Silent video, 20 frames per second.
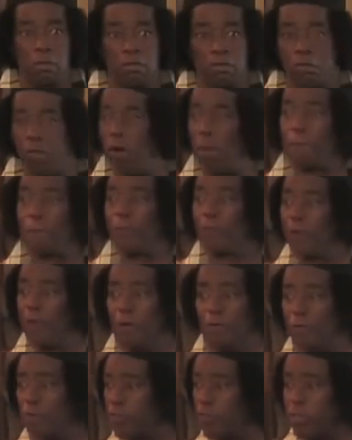So I'm
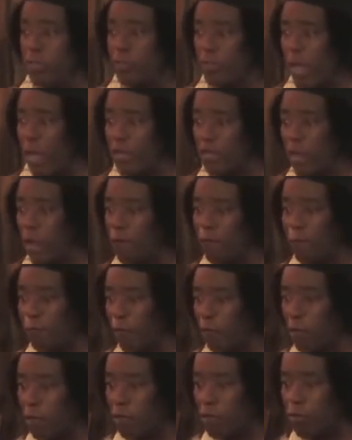proving to you that they're
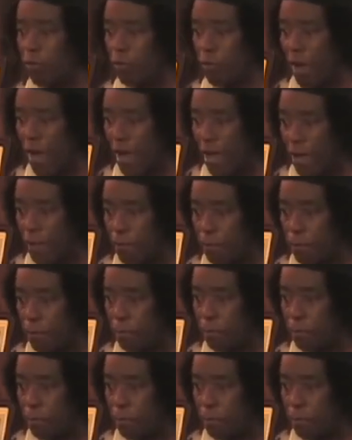full of crap